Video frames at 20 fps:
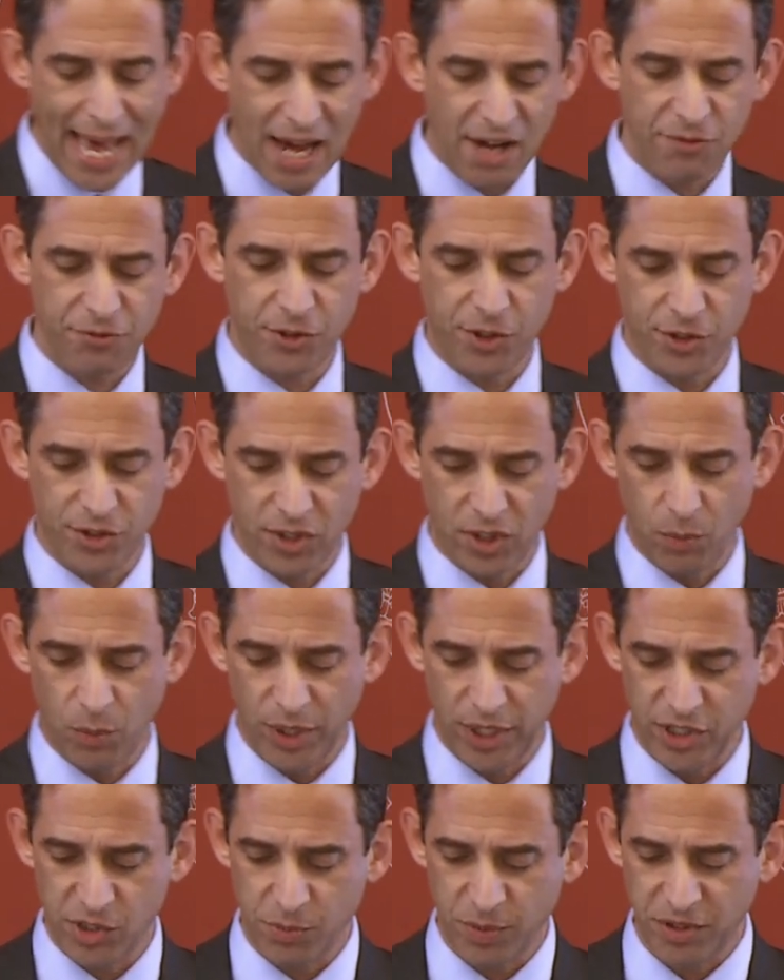after
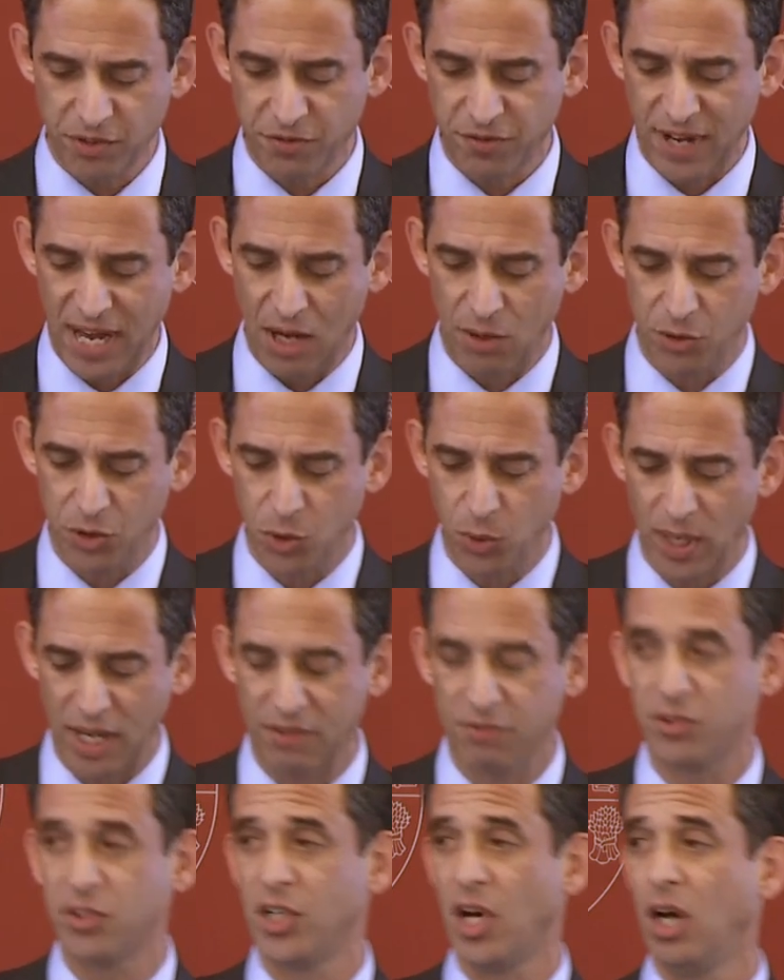someone has been found to
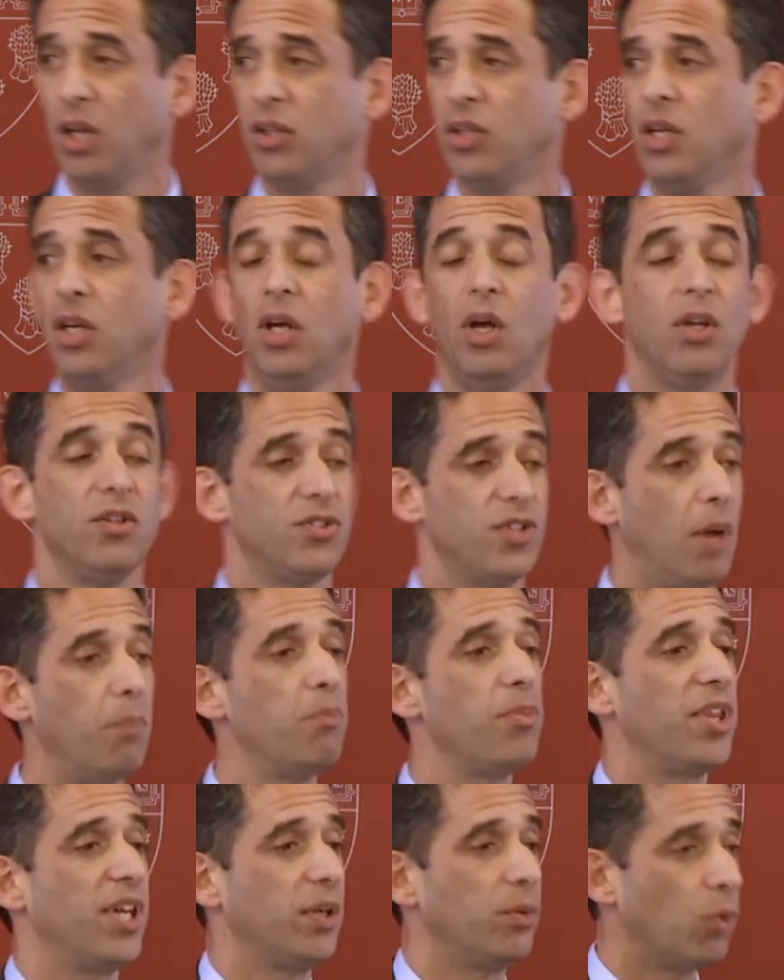have done
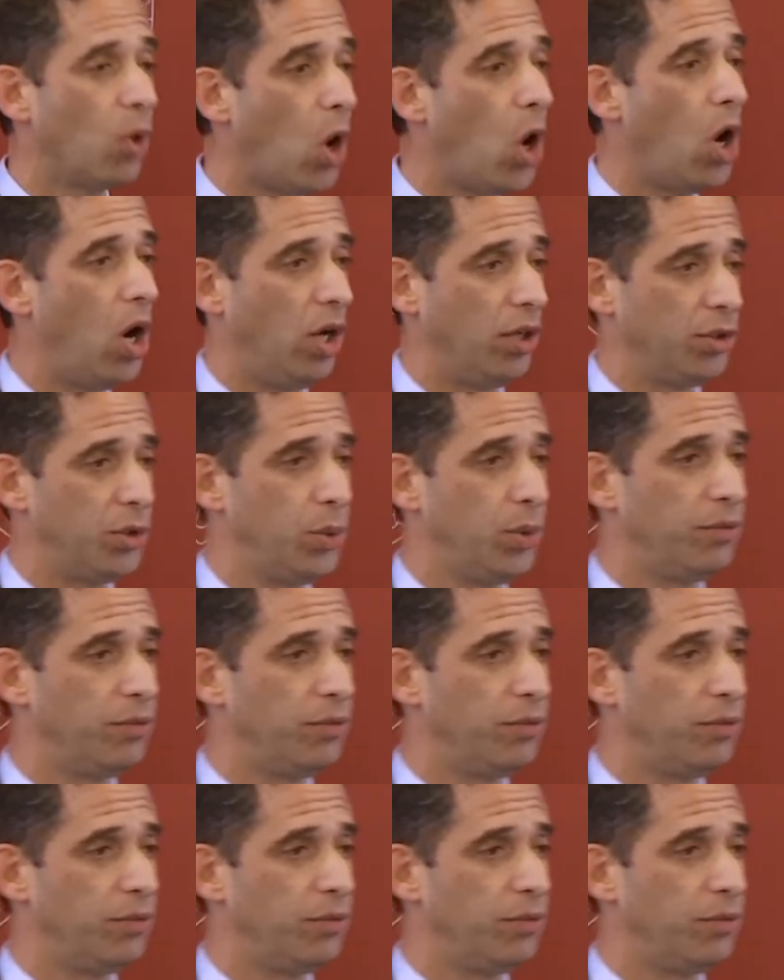something wrong,